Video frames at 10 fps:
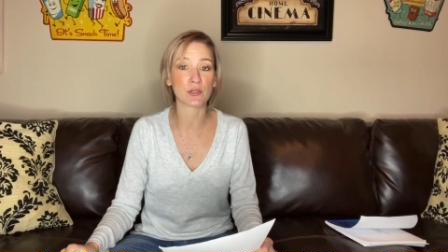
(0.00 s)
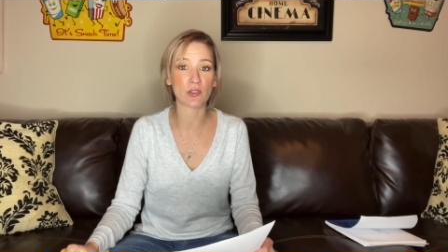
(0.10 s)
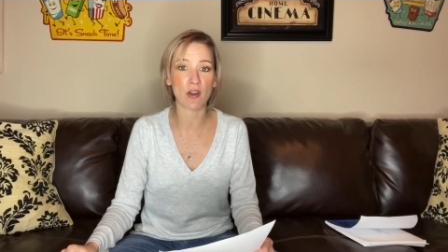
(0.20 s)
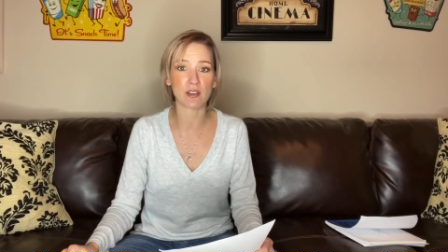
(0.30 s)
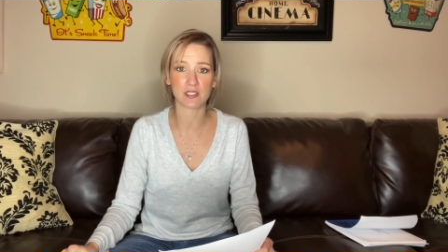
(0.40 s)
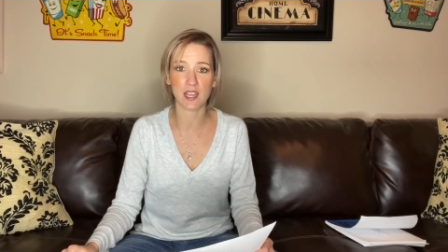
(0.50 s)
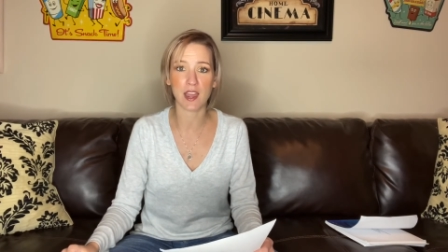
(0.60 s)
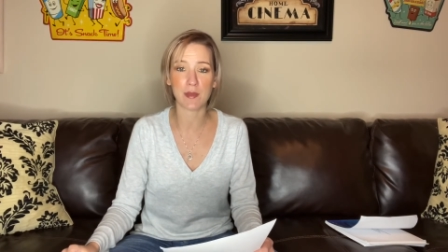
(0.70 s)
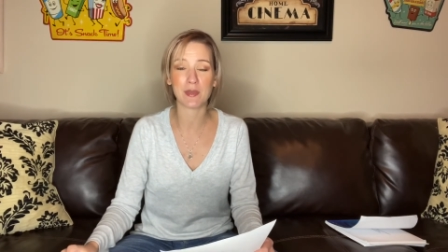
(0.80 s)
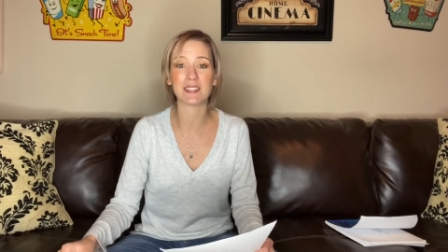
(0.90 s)
long
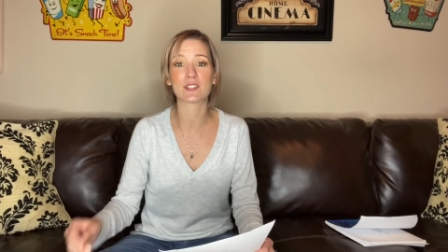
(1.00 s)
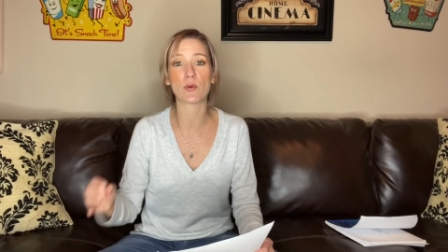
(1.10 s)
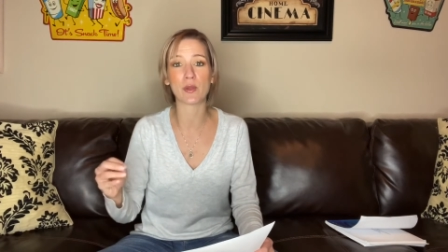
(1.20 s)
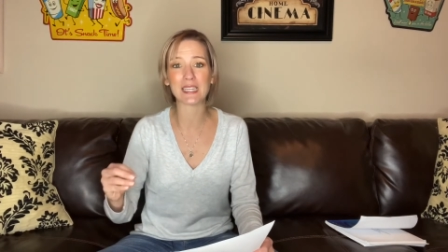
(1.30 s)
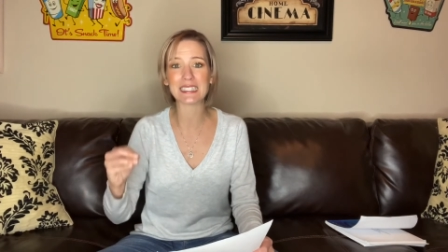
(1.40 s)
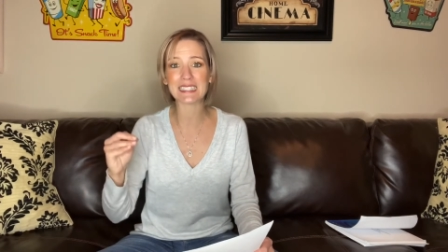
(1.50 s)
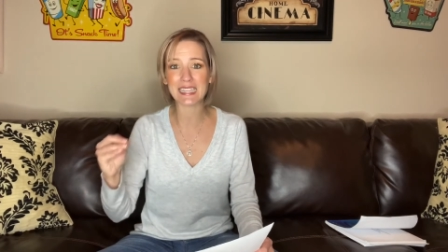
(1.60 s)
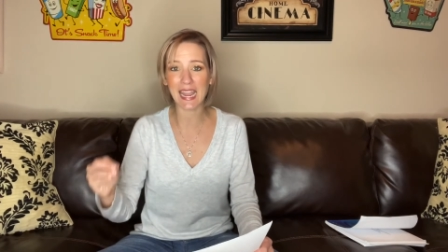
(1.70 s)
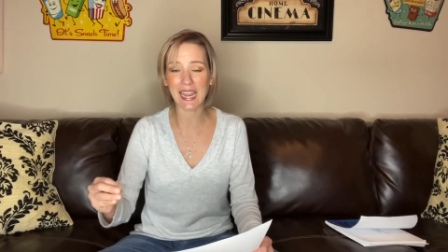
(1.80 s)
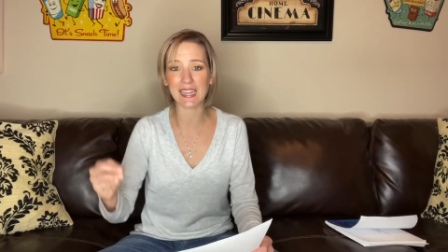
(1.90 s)
time, it's going to take